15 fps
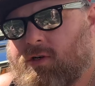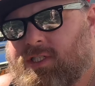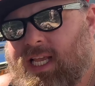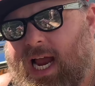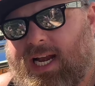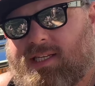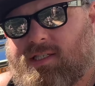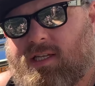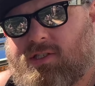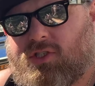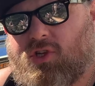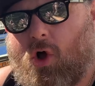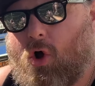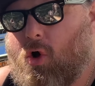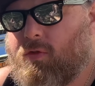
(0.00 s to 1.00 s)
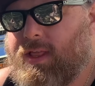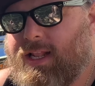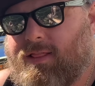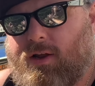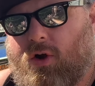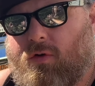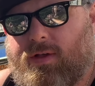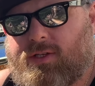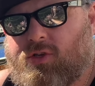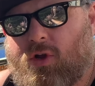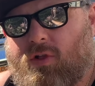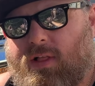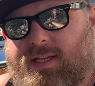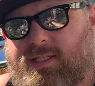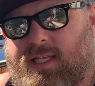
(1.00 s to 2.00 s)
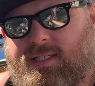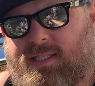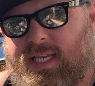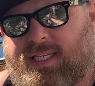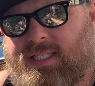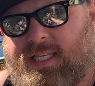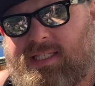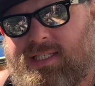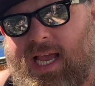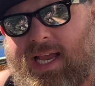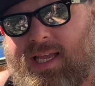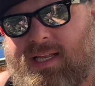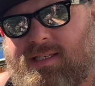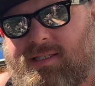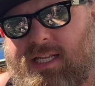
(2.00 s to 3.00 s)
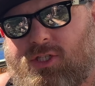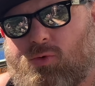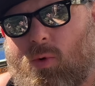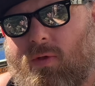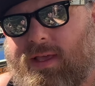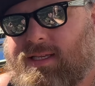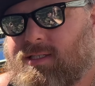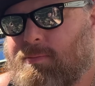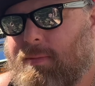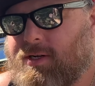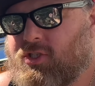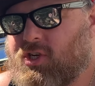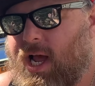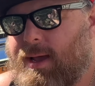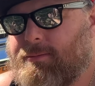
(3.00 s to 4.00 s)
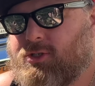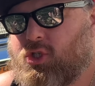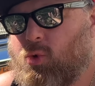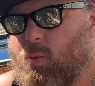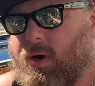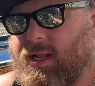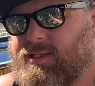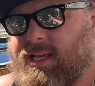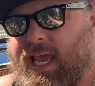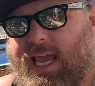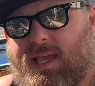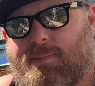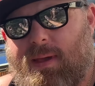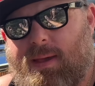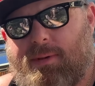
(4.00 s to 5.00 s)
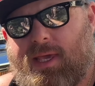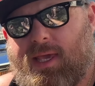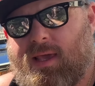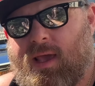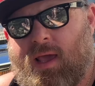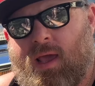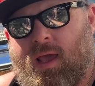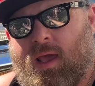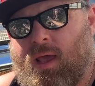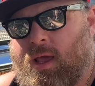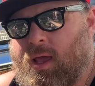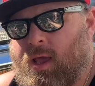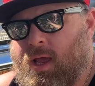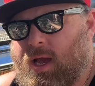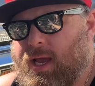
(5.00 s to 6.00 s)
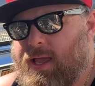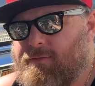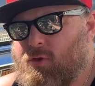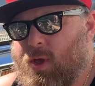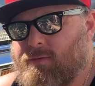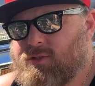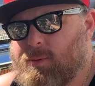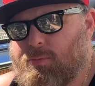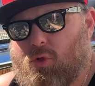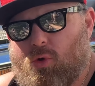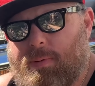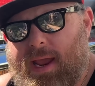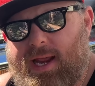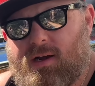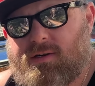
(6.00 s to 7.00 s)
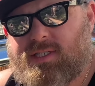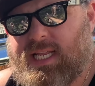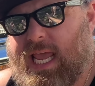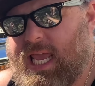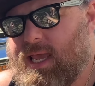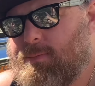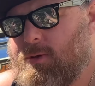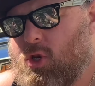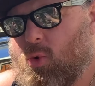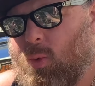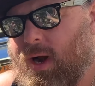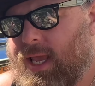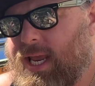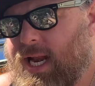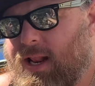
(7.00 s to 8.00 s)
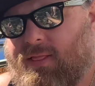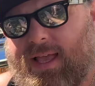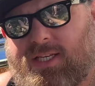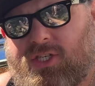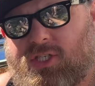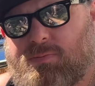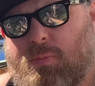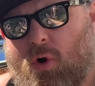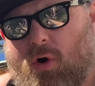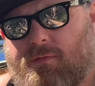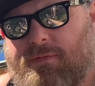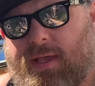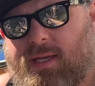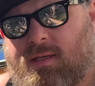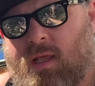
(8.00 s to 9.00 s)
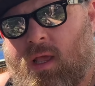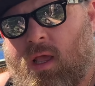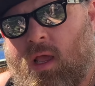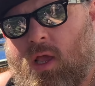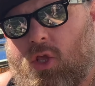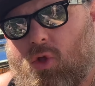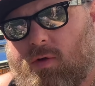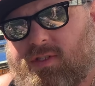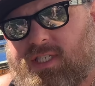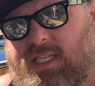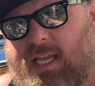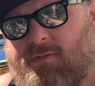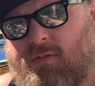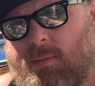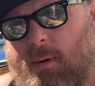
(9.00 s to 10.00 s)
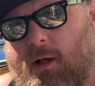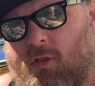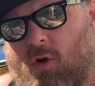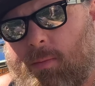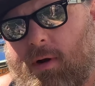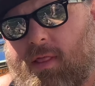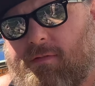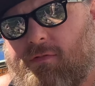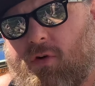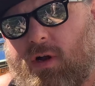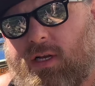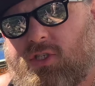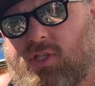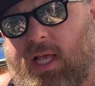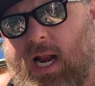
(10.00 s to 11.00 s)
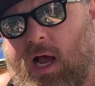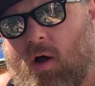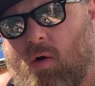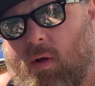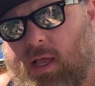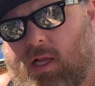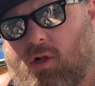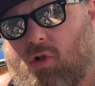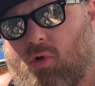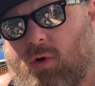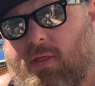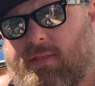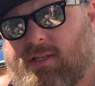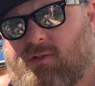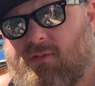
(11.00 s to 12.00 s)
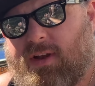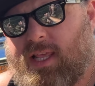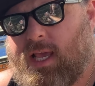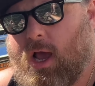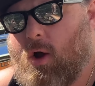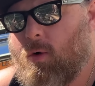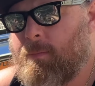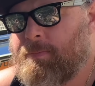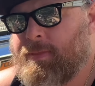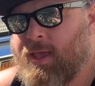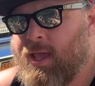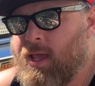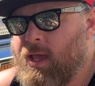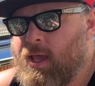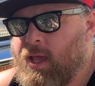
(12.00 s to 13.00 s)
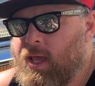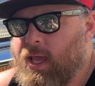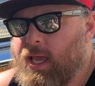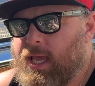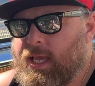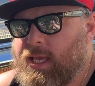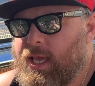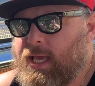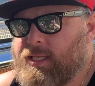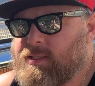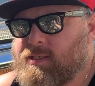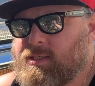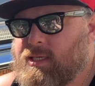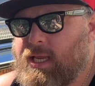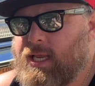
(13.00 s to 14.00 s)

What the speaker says: side is installed. It literally took less than 60 seconds. It's really as much time as you want to take. Maybe if you have some blue painter's tape and you want to get it like just perfect, you'll see from a little bit of the footage that I'll include in this video, it's